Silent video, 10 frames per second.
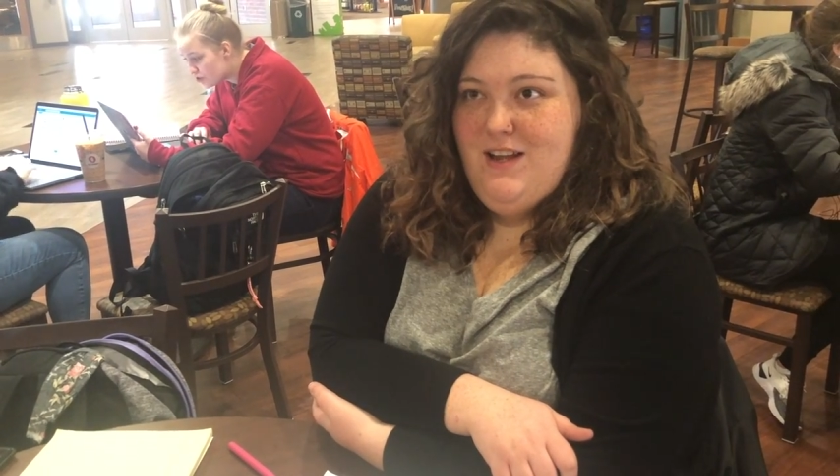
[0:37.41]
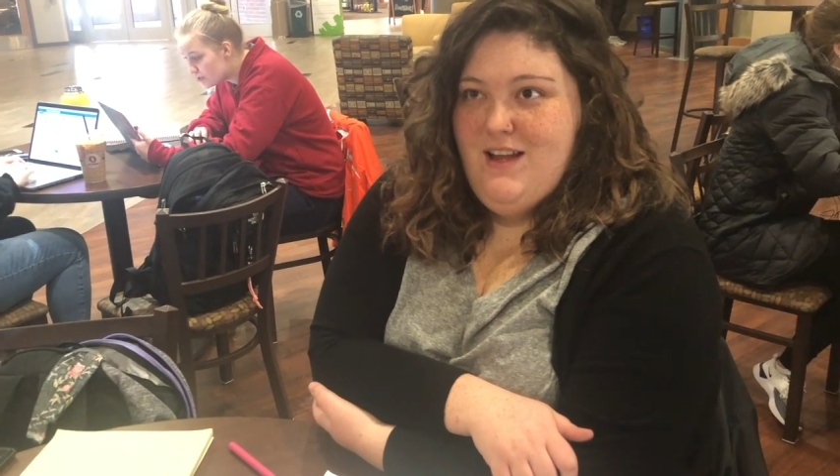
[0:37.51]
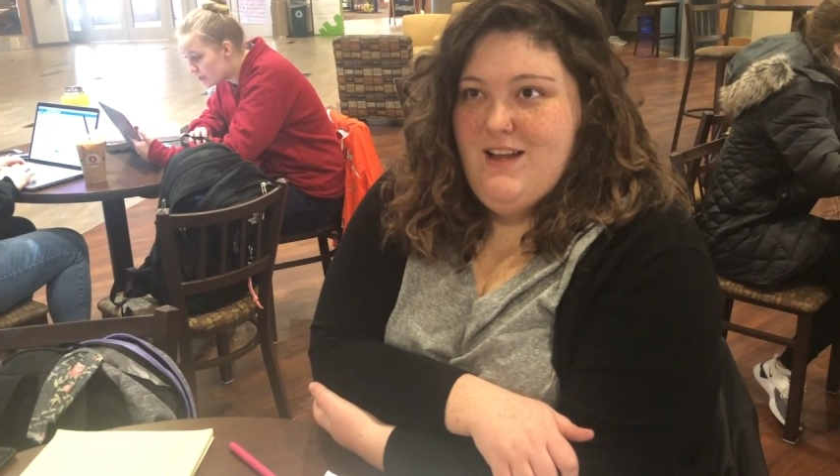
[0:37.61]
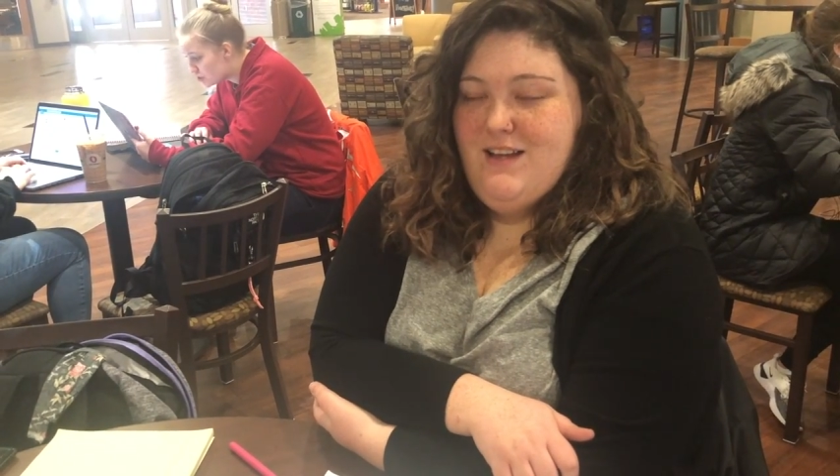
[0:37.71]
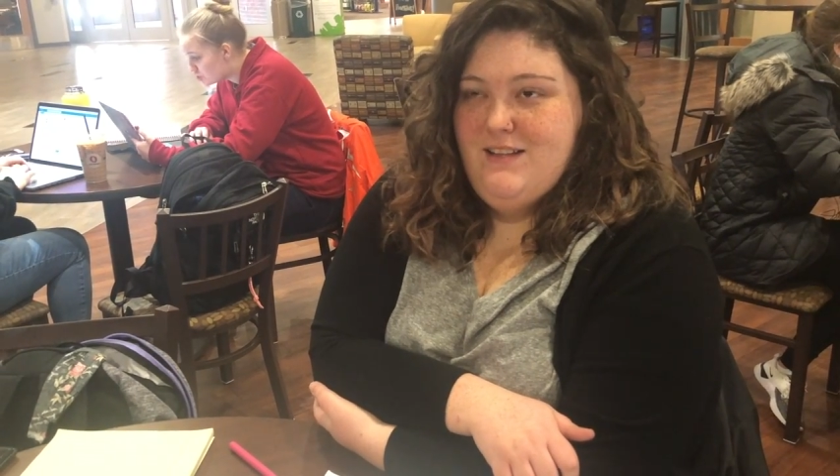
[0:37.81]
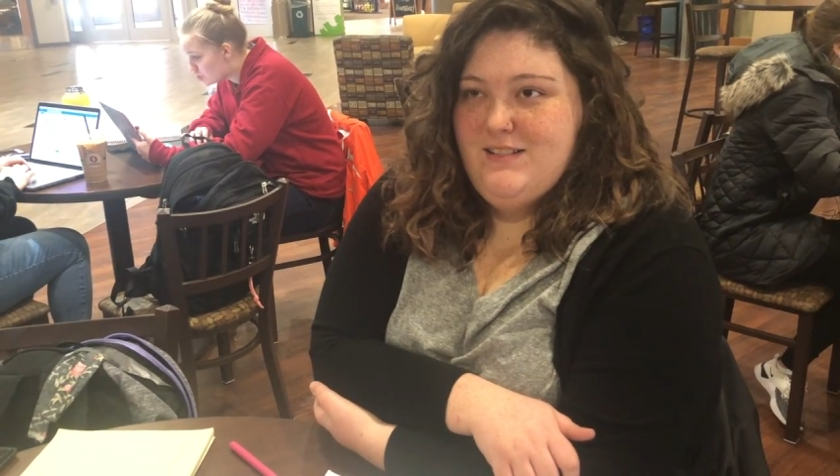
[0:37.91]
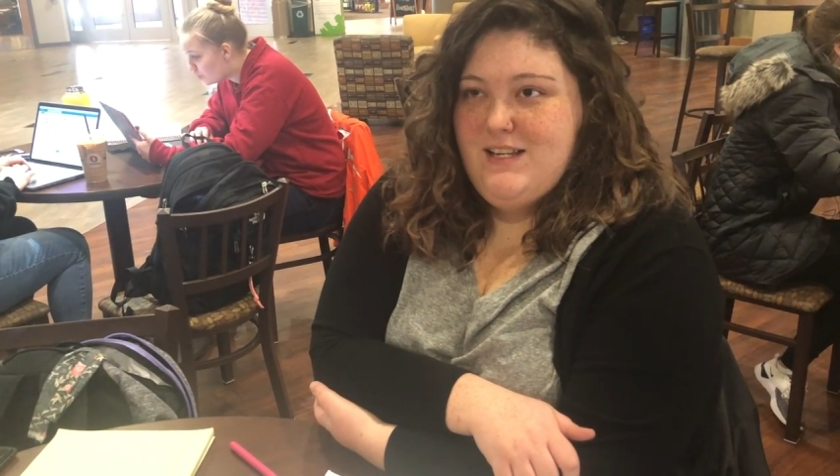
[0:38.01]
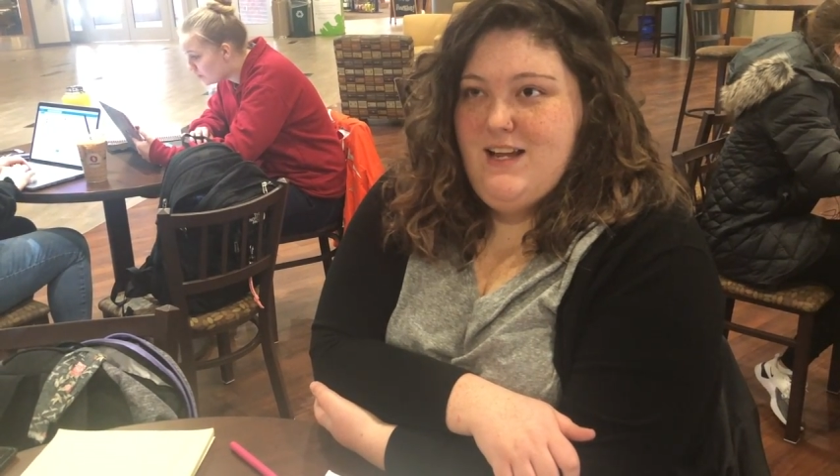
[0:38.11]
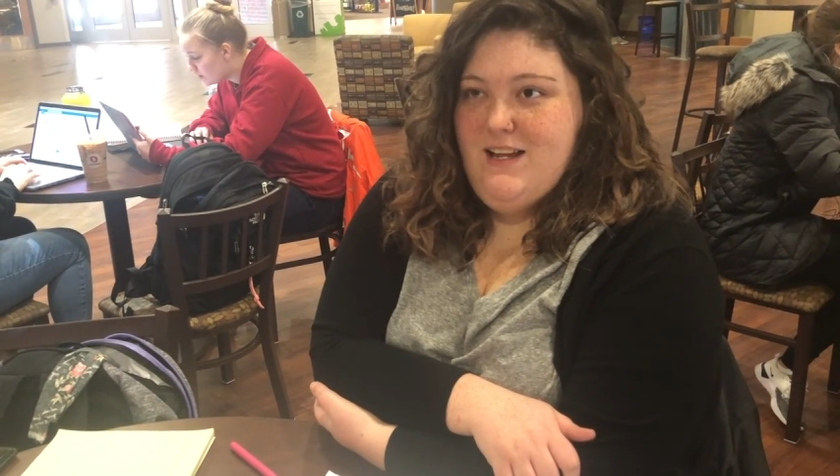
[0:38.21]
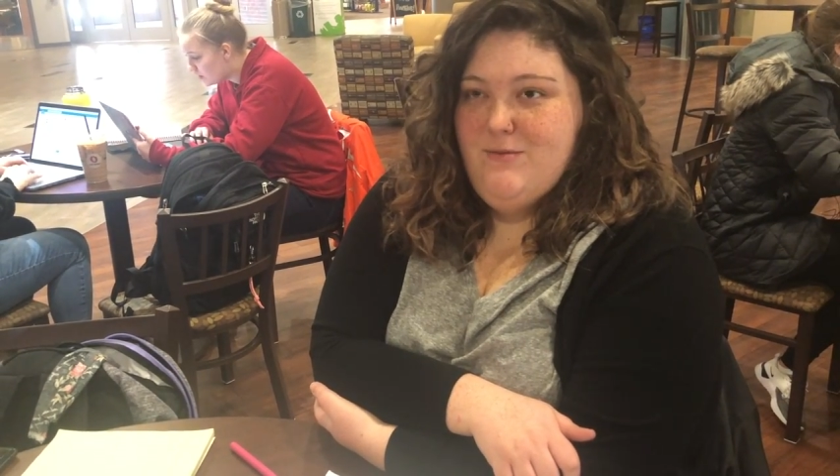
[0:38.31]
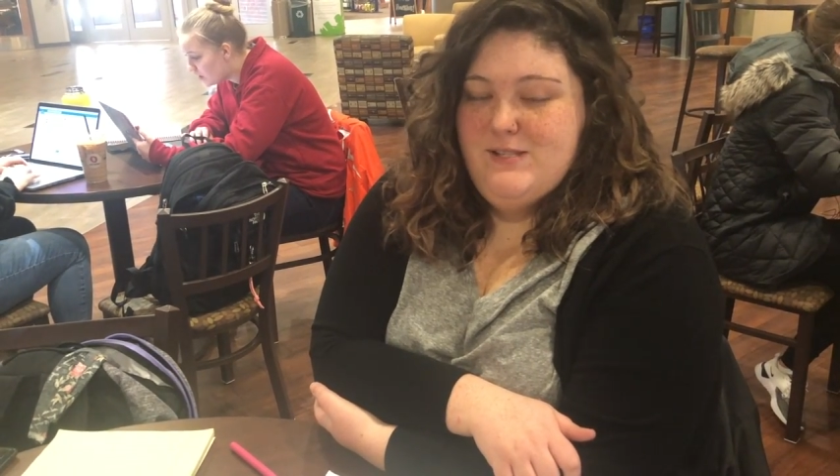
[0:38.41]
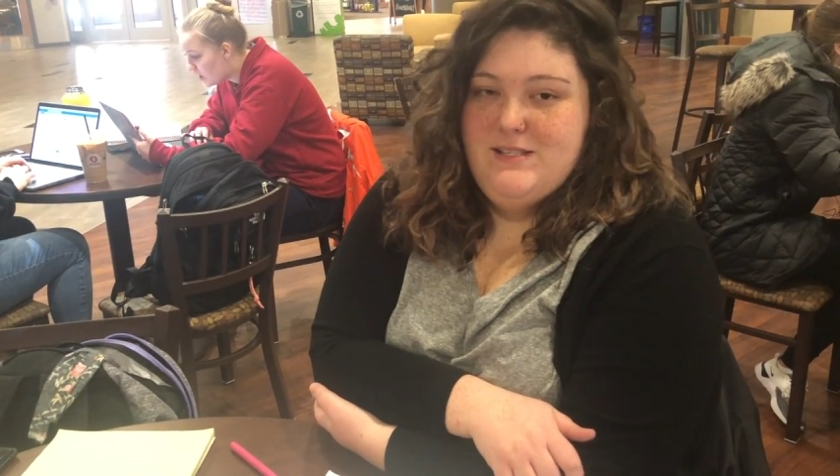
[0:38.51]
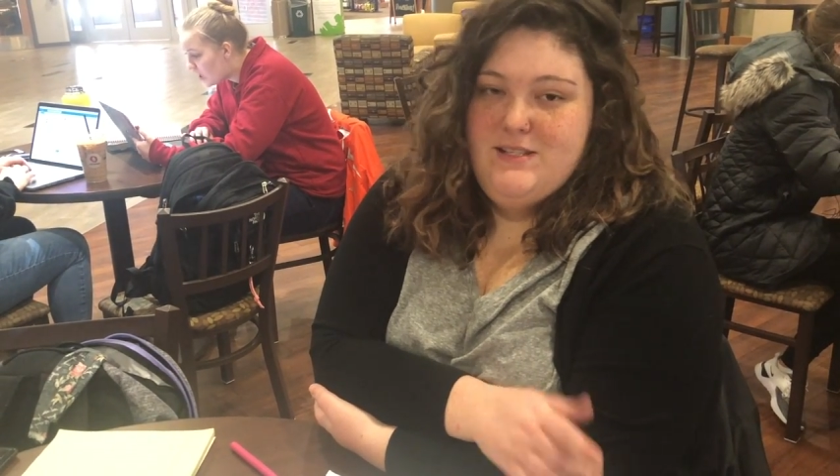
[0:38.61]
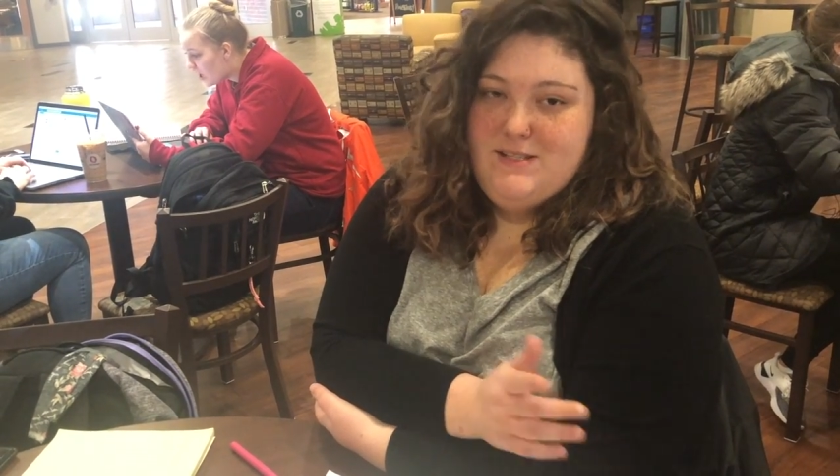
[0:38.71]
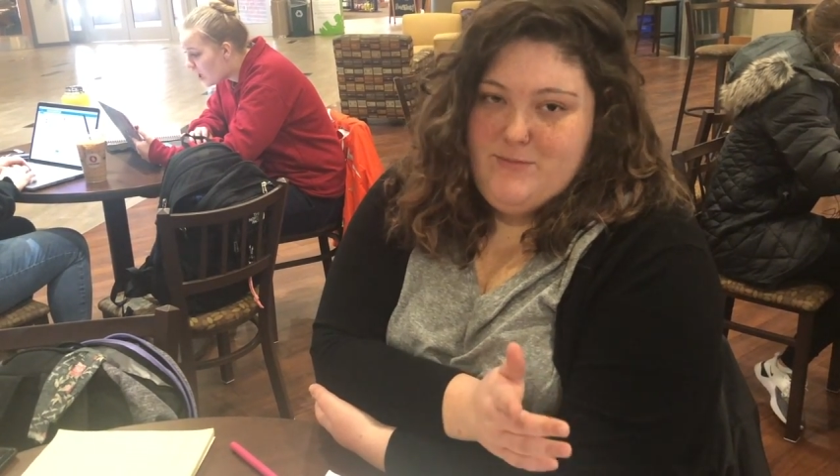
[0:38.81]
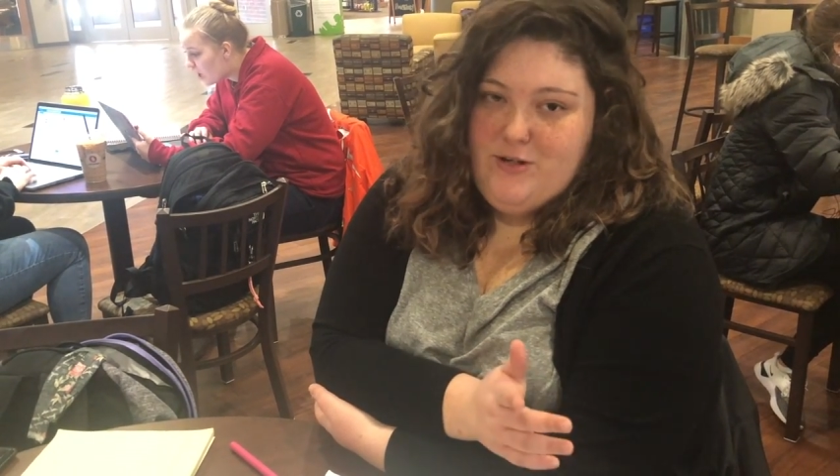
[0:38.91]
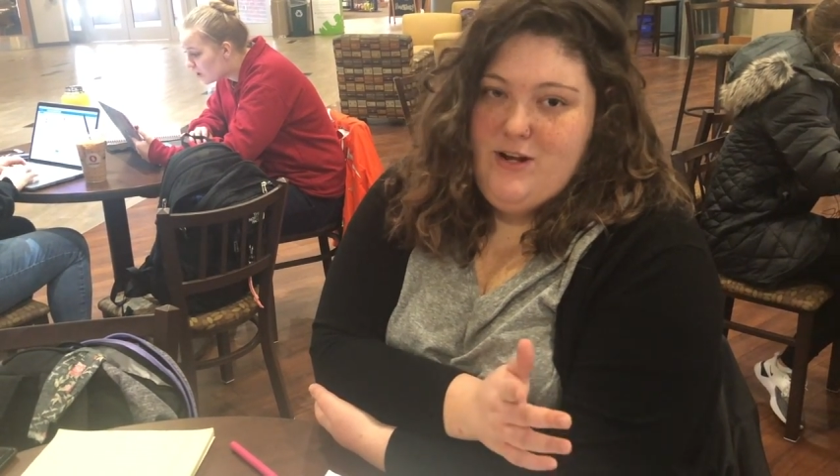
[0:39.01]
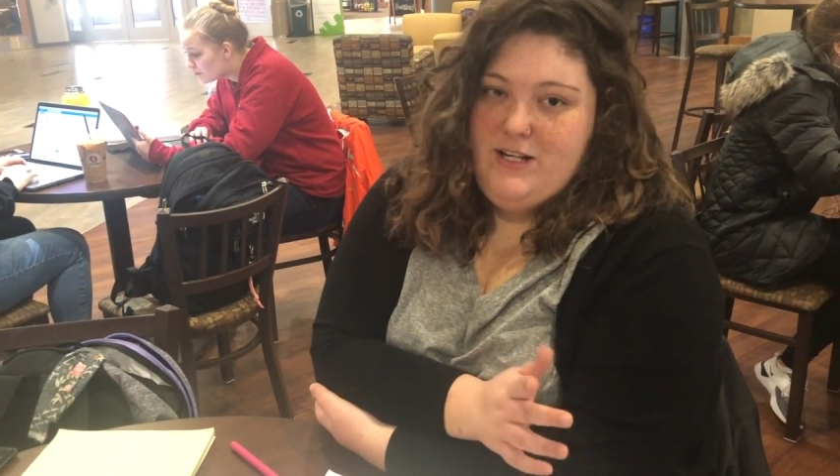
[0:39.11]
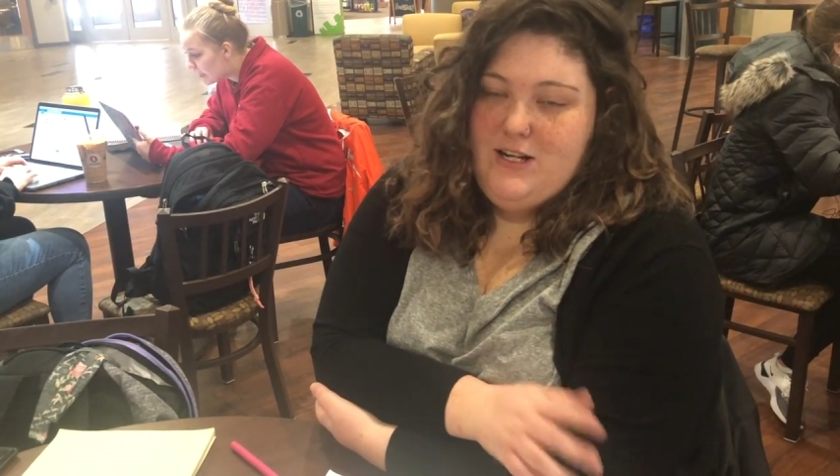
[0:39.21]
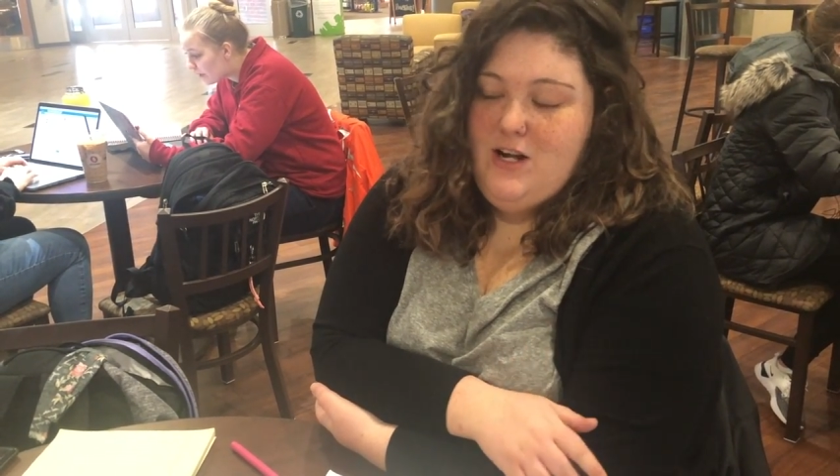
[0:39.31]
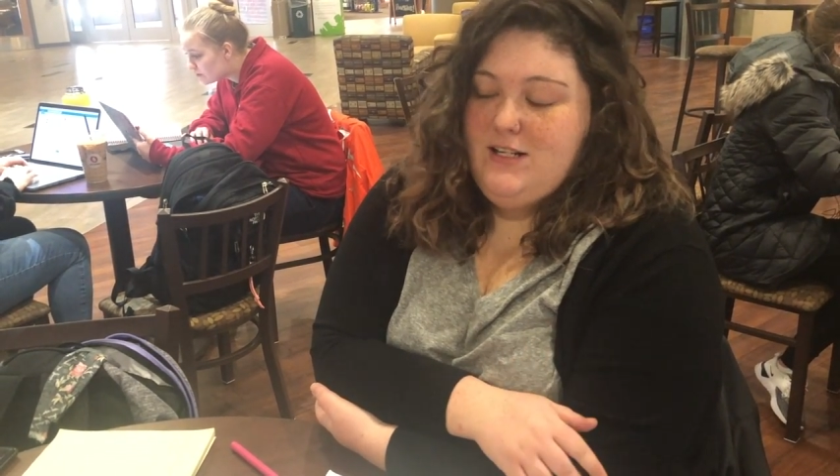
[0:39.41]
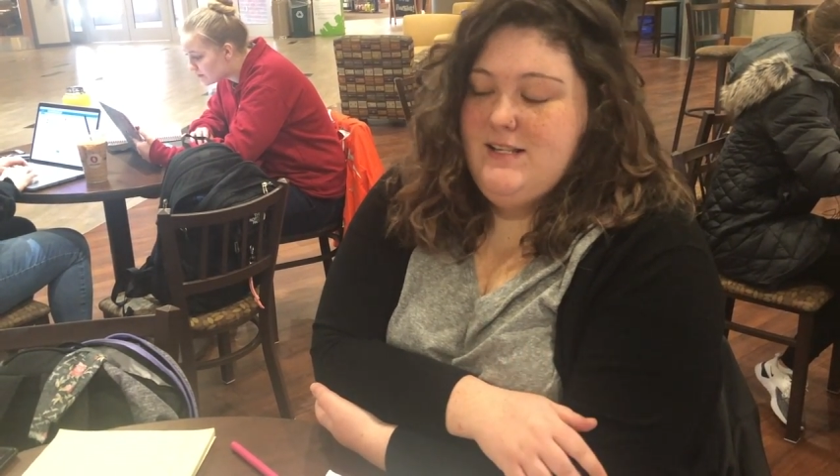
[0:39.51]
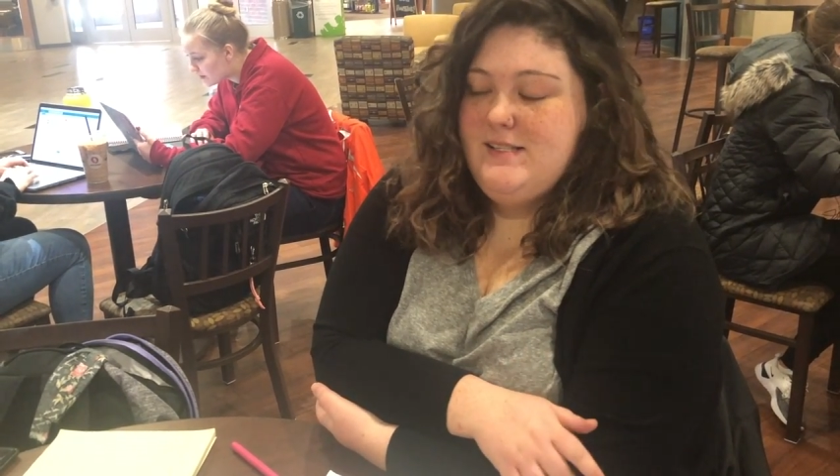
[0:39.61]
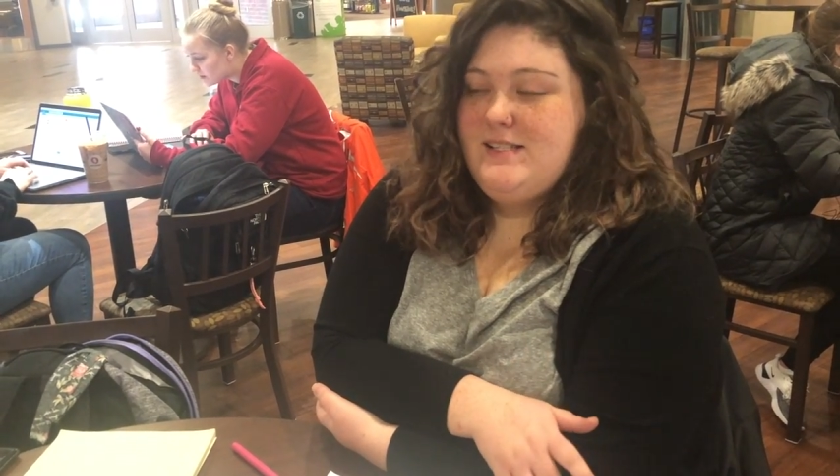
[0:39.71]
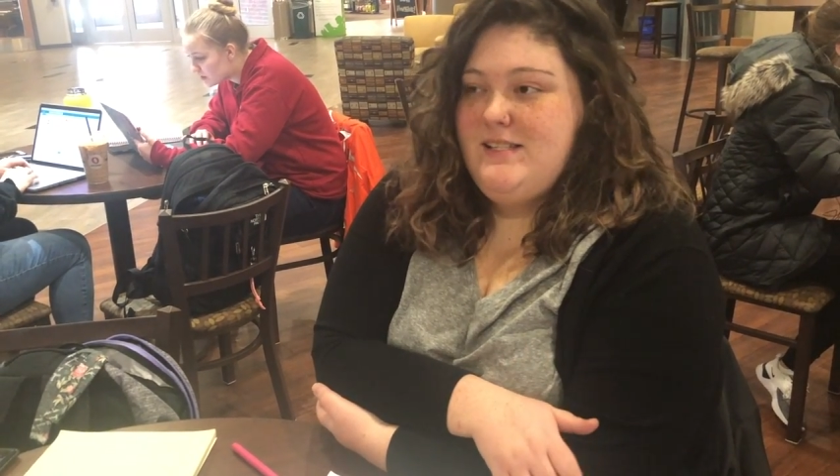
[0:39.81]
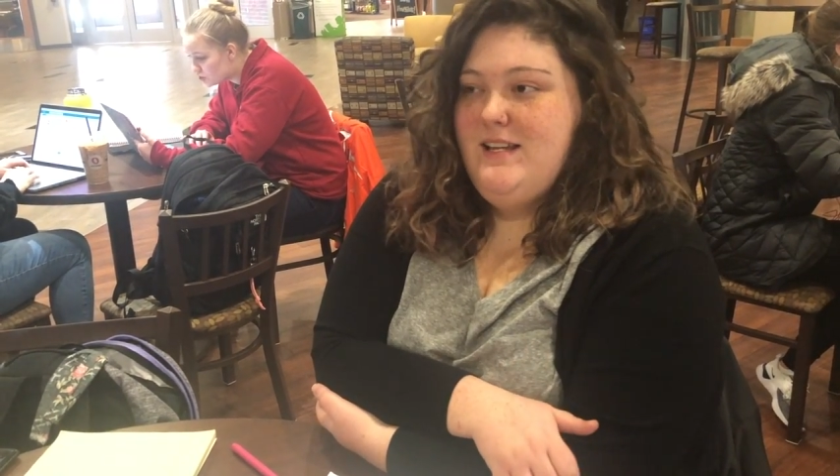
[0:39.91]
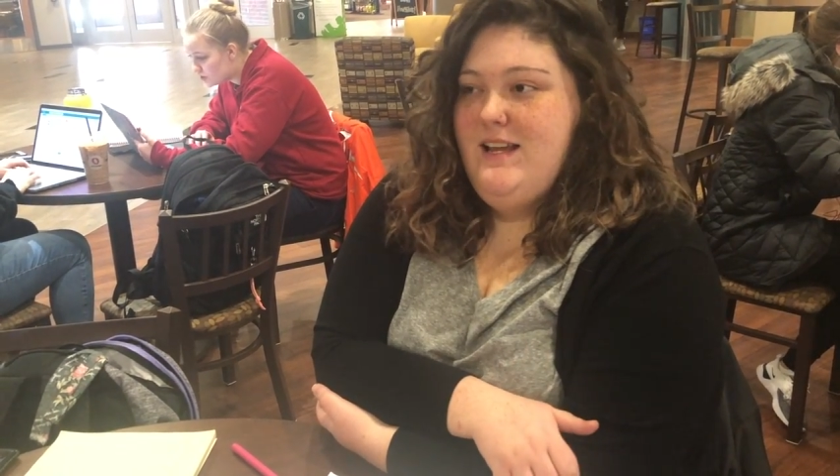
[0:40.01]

and I was in the Democratic caucus,